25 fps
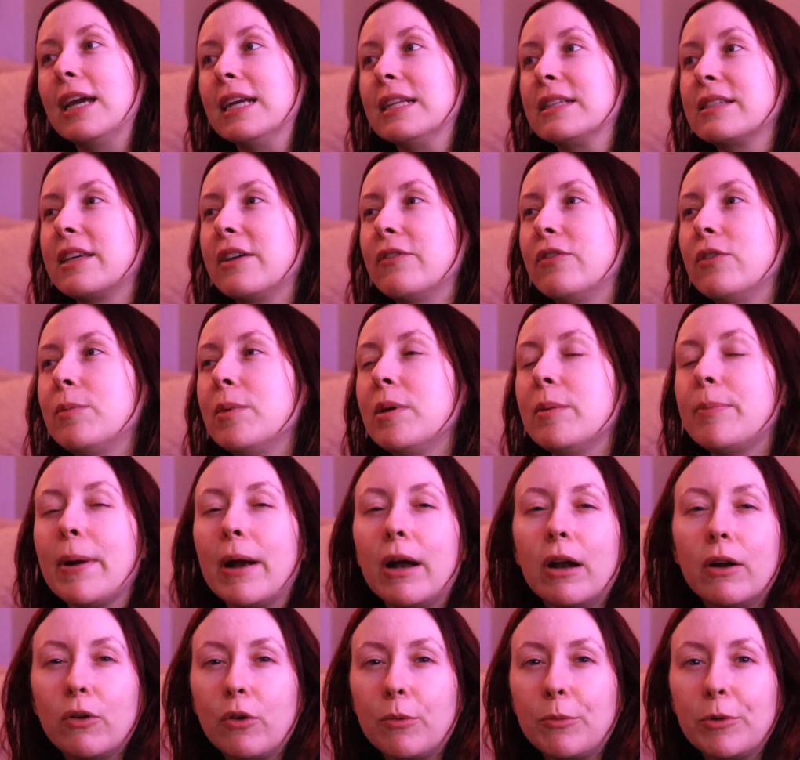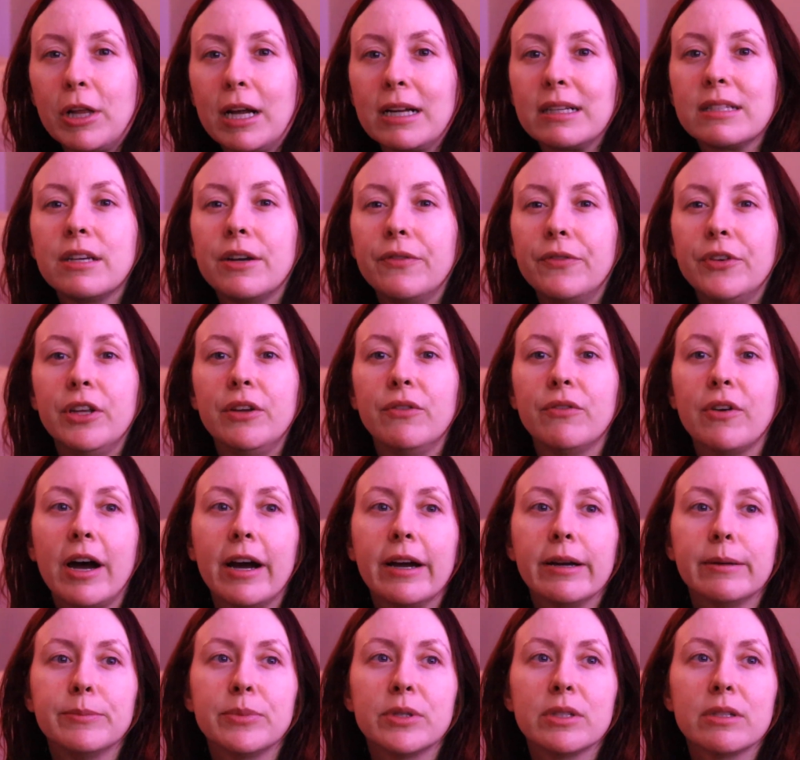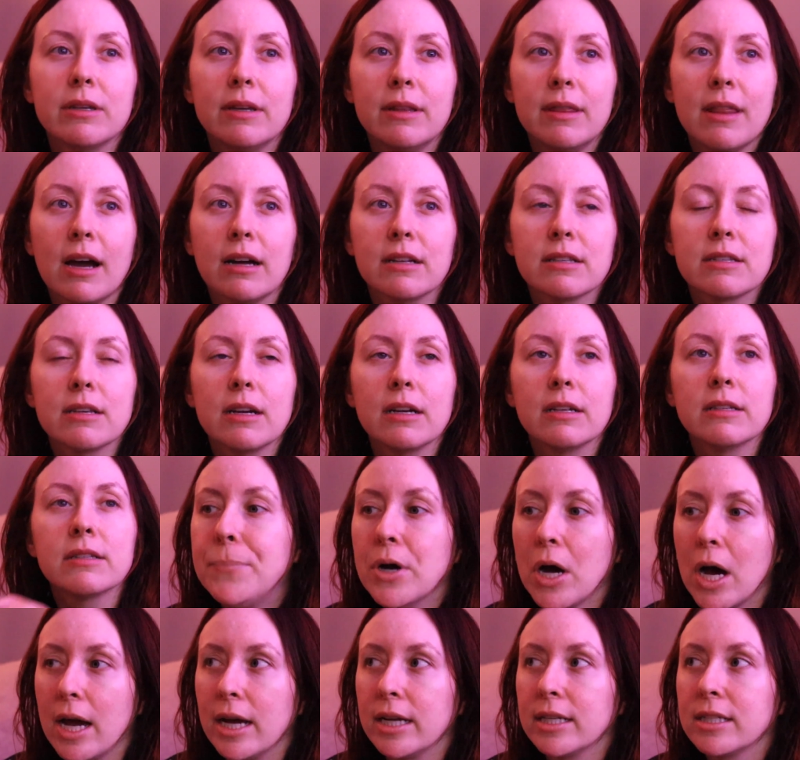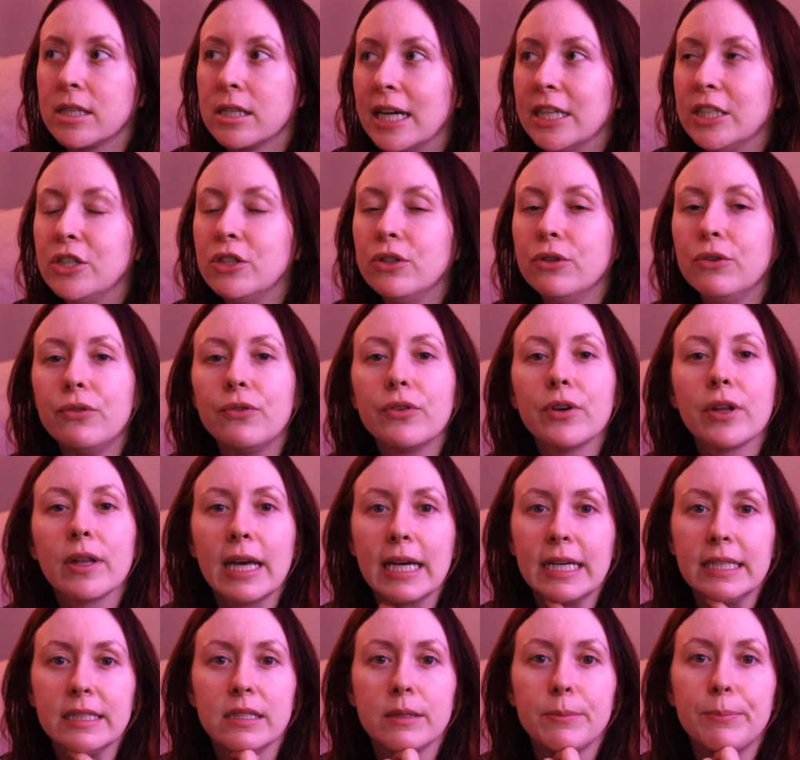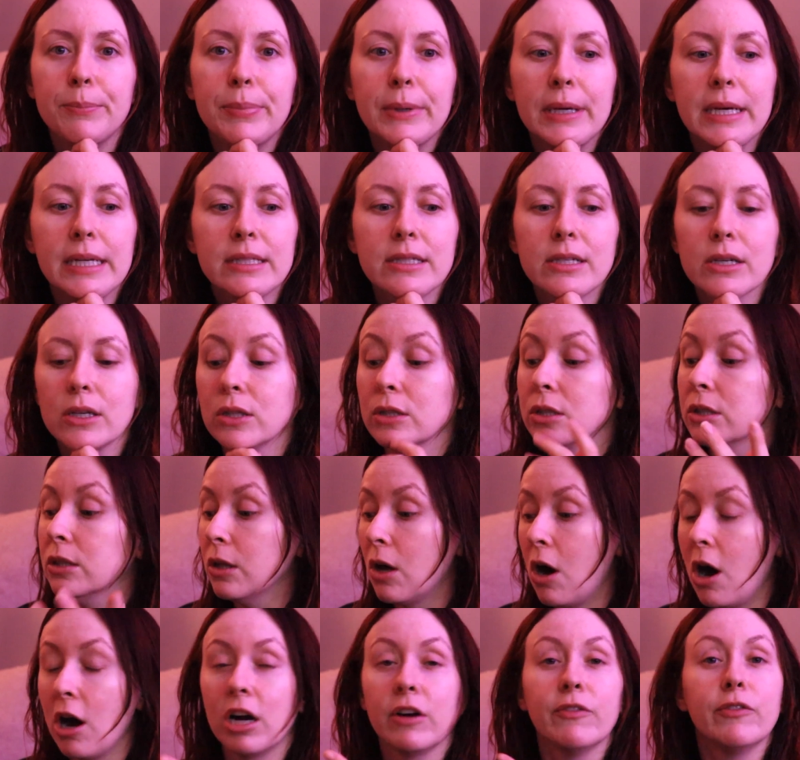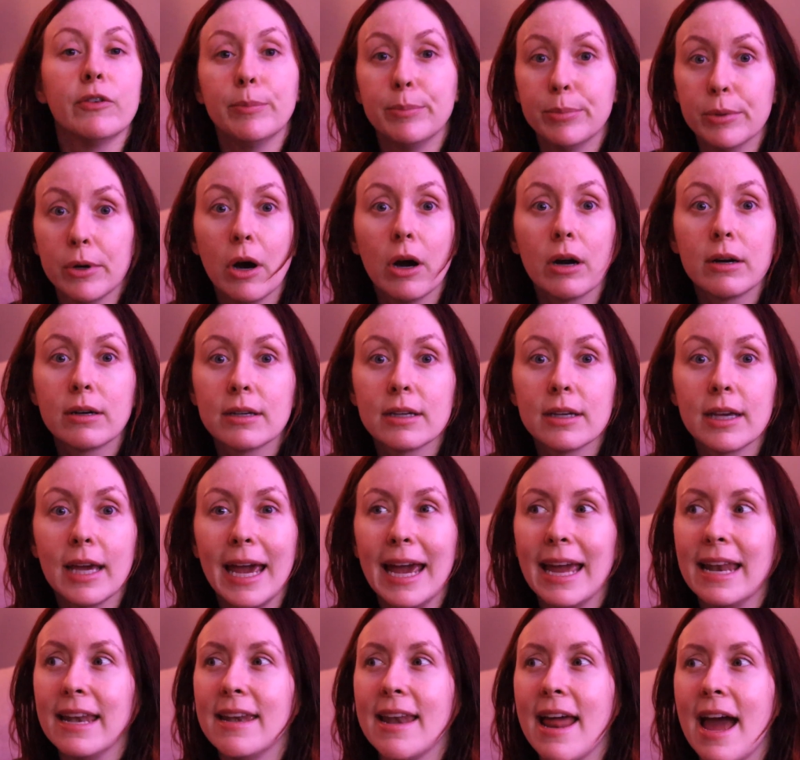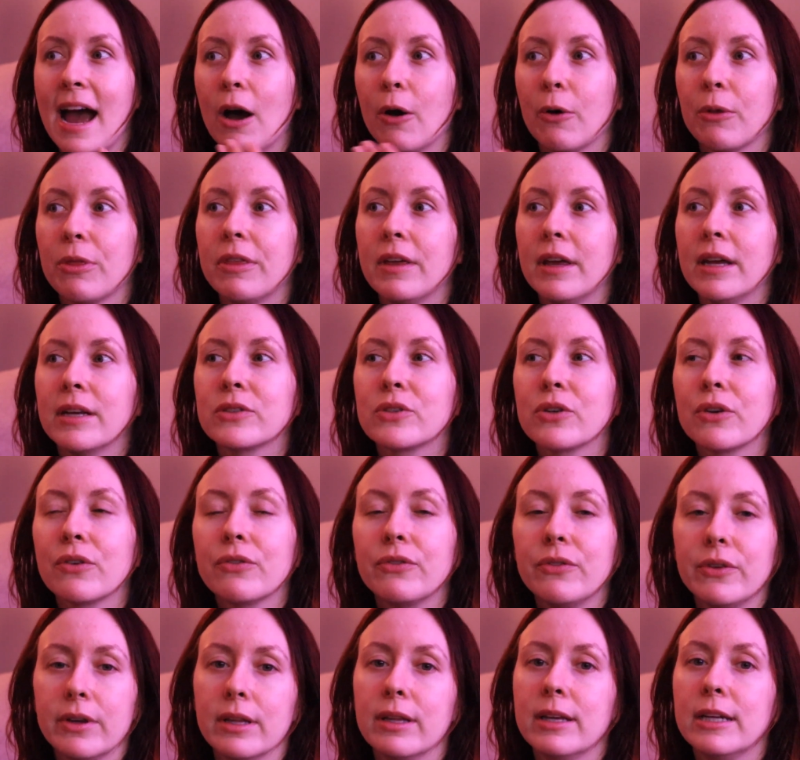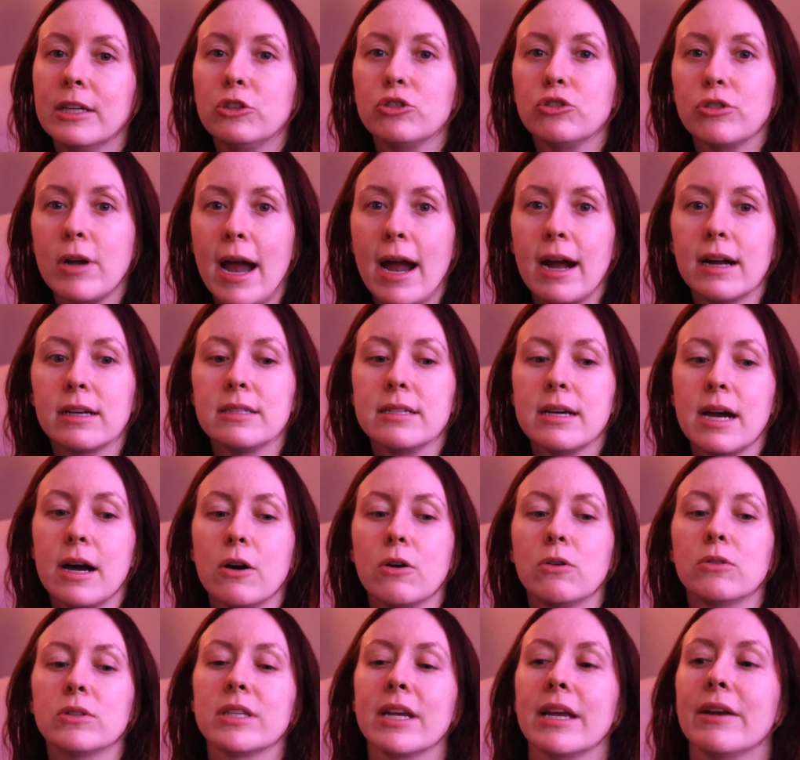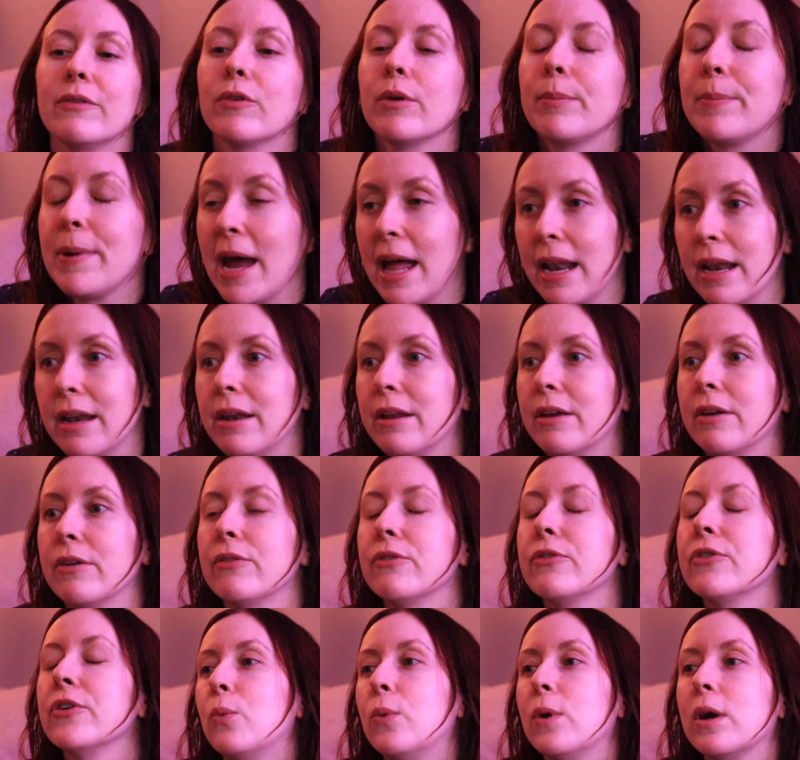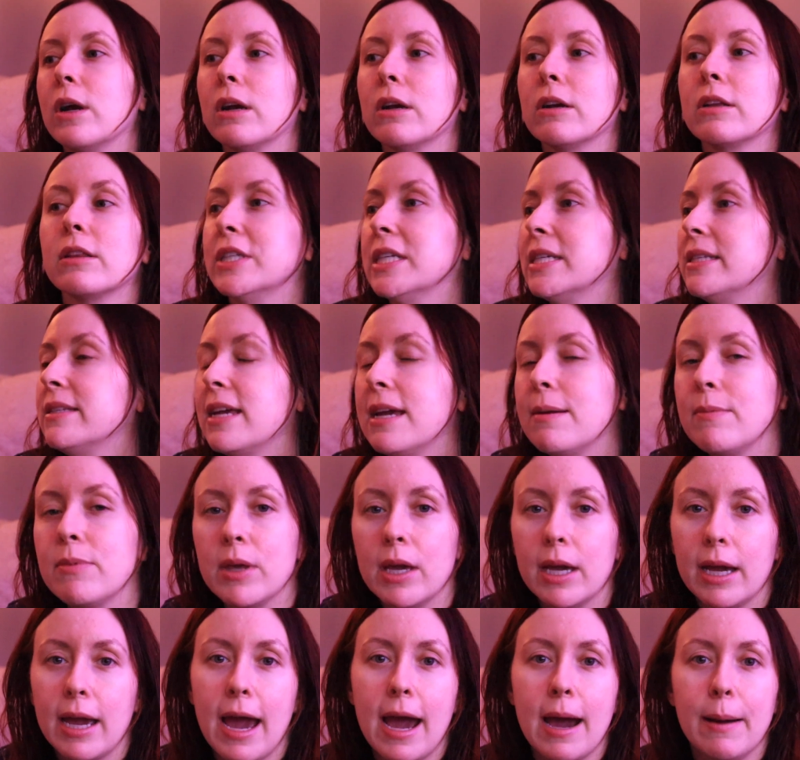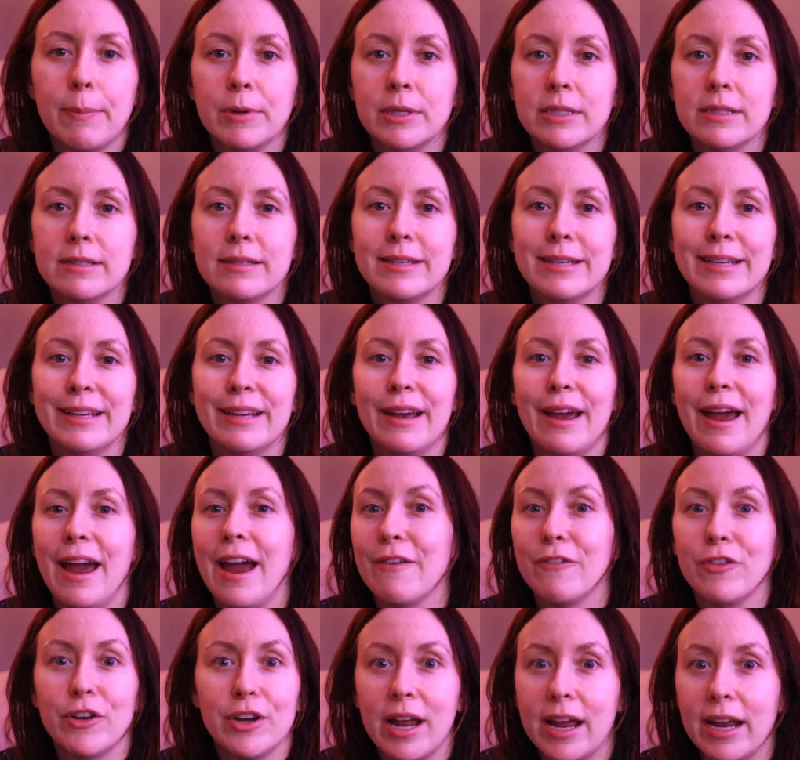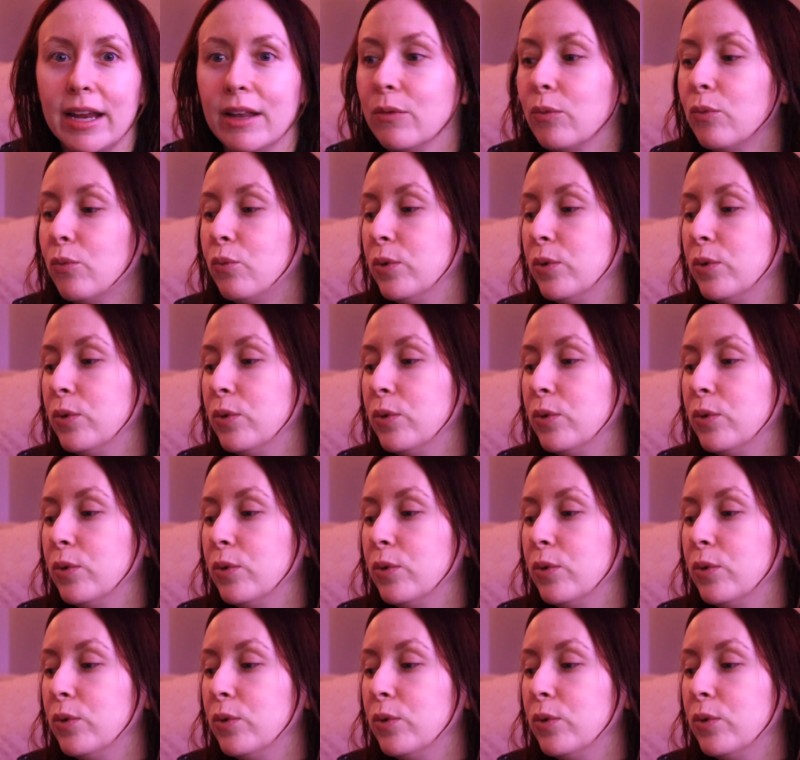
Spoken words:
It's giving me Paranormal Activity vibes in that sense. But I do feel like it's a bit long of a book, and now things are feeling dragged out and repetitive, where the same thing happens every night.